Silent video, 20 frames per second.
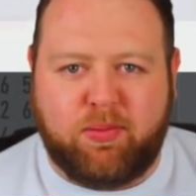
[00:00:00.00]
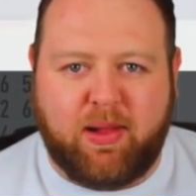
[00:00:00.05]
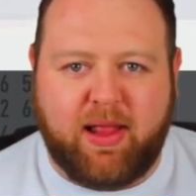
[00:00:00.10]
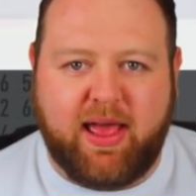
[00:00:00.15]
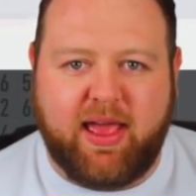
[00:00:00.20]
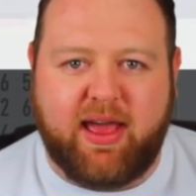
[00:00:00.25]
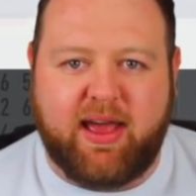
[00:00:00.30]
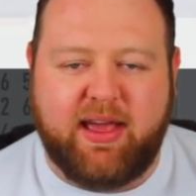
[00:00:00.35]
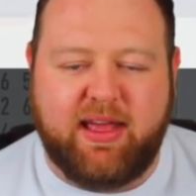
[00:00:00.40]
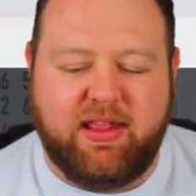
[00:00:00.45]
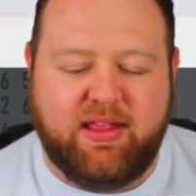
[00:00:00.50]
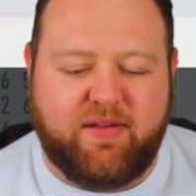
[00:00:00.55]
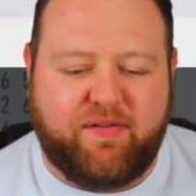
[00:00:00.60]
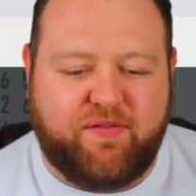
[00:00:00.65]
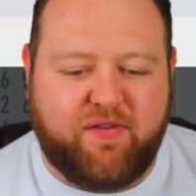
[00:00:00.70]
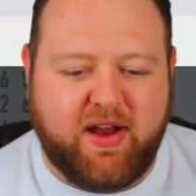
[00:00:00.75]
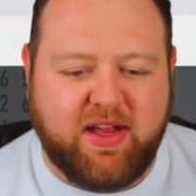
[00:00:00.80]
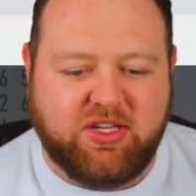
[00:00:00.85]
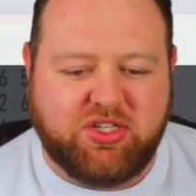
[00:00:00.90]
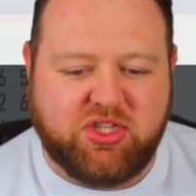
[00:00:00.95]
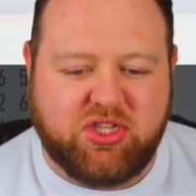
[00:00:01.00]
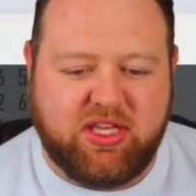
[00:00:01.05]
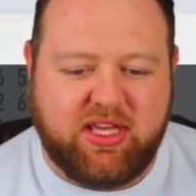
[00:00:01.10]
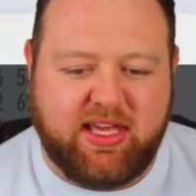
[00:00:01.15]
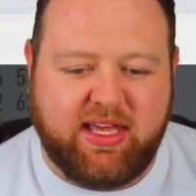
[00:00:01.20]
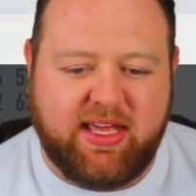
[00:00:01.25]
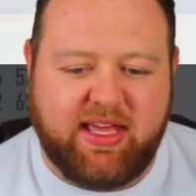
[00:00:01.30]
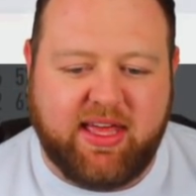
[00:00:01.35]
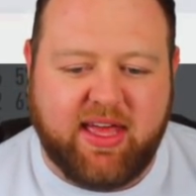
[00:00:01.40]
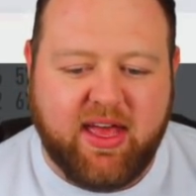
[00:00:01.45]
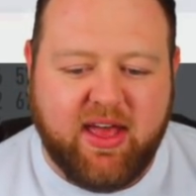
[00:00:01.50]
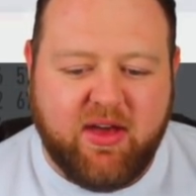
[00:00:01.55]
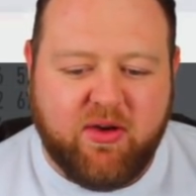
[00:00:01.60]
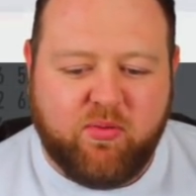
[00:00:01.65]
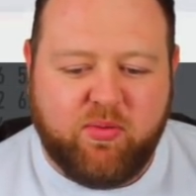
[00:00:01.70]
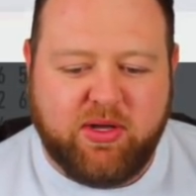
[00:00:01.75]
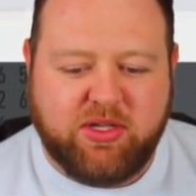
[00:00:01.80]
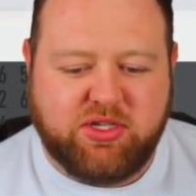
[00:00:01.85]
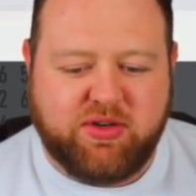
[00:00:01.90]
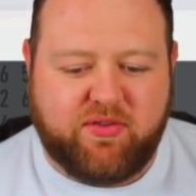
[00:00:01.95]
player in the French league,
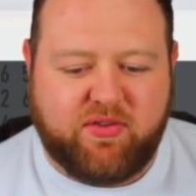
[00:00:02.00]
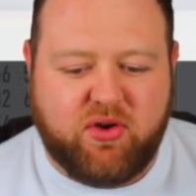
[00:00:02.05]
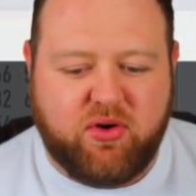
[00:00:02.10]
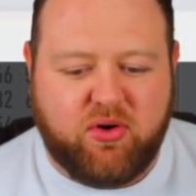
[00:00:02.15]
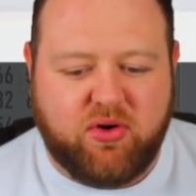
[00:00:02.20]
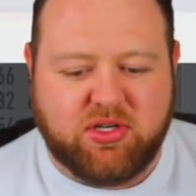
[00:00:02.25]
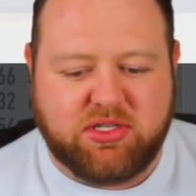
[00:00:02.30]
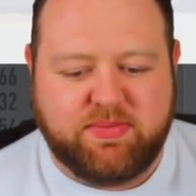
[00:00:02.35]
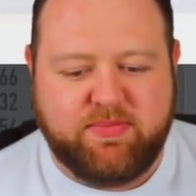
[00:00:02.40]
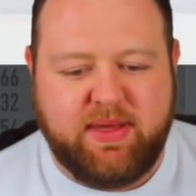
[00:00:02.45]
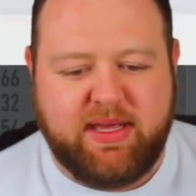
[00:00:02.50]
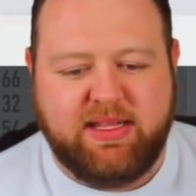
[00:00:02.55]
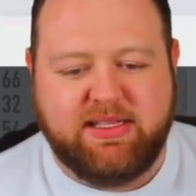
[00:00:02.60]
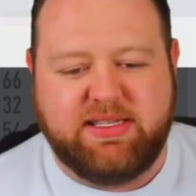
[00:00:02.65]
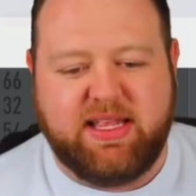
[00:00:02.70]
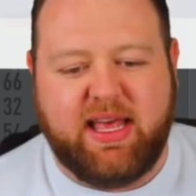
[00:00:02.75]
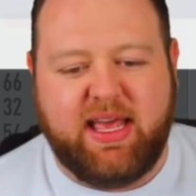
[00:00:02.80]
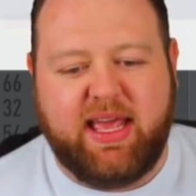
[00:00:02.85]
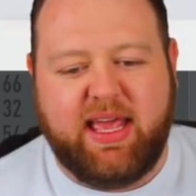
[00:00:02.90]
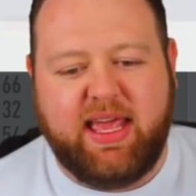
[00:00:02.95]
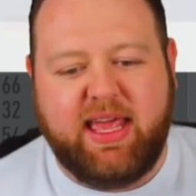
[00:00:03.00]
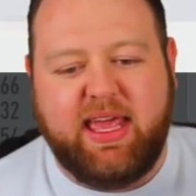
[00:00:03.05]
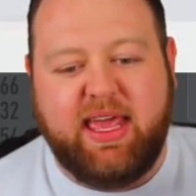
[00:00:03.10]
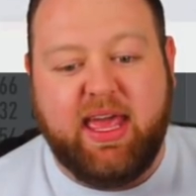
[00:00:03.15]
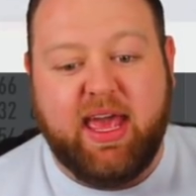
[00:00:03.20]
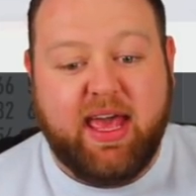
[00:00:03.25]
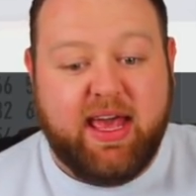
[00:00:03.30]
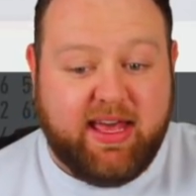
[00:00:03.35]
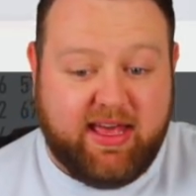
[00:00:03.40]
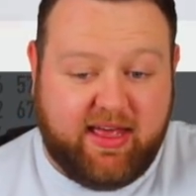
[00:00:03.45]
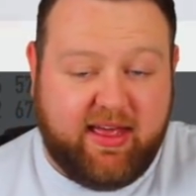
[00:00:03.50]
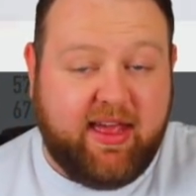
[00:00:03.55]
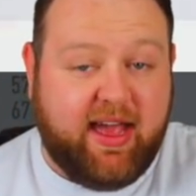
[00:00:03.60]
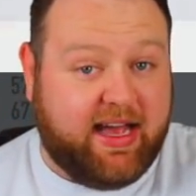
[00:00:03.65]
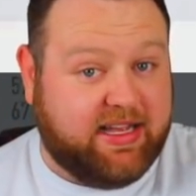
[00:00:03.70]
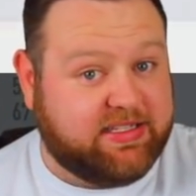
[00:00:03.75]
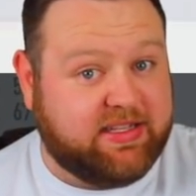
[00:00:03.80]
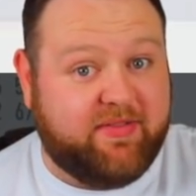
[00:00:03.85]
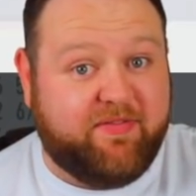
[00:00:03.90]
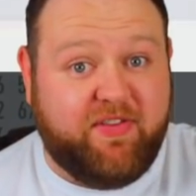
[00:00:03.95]
which of course means that he
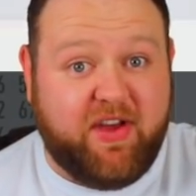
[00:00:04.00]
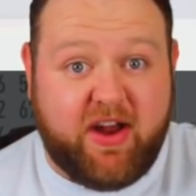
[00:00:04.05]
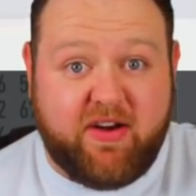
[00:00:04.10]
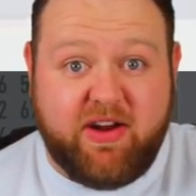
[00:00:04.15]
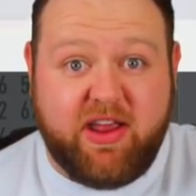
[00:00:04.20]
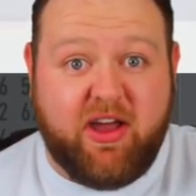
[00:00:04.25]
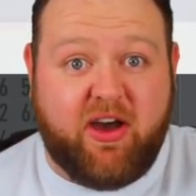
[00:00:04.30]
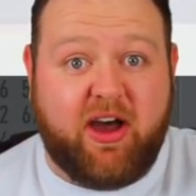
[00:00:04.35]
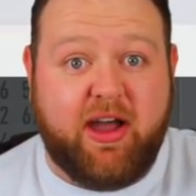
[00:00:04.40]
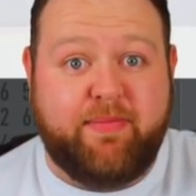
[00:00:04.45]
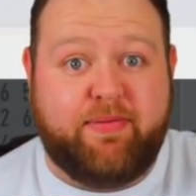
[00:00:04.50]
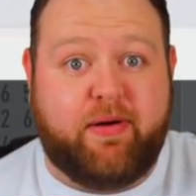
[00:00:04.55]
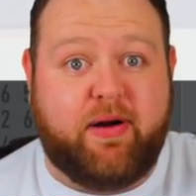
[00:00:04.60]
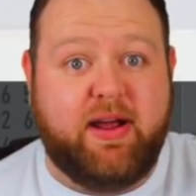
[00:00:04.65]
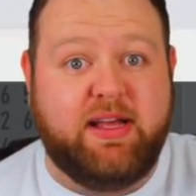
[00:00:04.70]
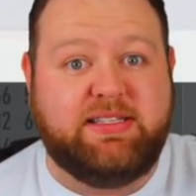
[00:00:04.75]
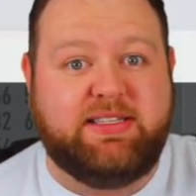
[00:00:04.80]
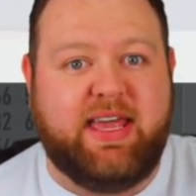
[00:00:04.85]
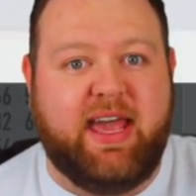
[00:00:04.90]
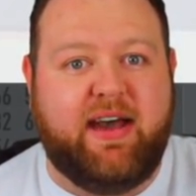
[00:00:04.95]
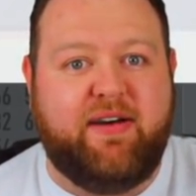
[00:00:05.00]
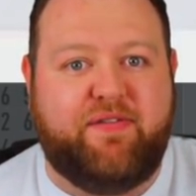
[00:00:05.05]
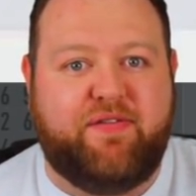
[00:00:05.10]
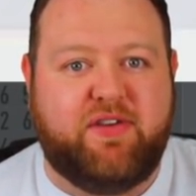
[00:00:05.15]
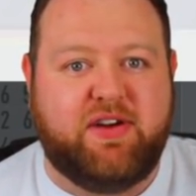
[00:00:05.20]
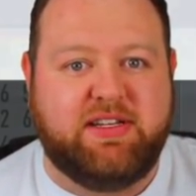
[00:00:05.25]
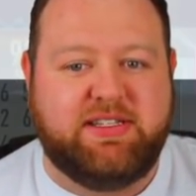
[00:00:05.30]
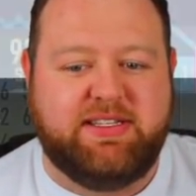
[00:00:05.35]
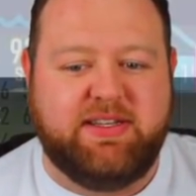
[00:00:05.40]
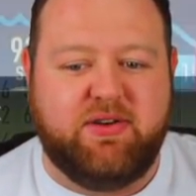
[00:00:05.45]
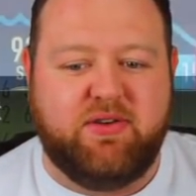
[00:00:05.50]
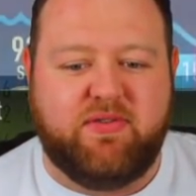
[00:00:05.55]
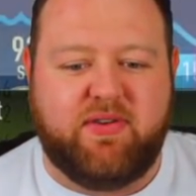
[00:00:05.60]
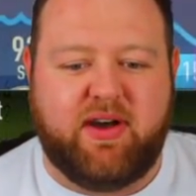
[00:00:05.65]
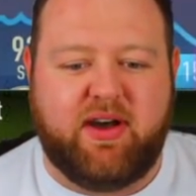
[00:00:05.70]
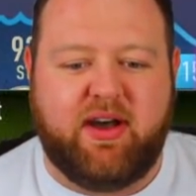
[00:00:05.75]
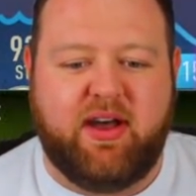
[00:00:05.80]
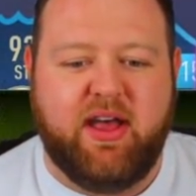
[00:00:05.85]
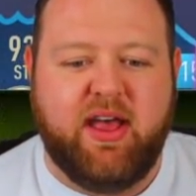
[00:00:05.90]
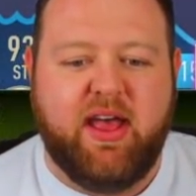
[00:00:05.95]
has a very high price cap for a
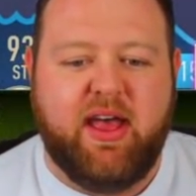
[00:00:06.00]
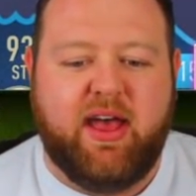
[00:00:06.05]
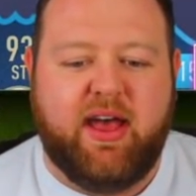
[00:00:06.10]
silver, uh,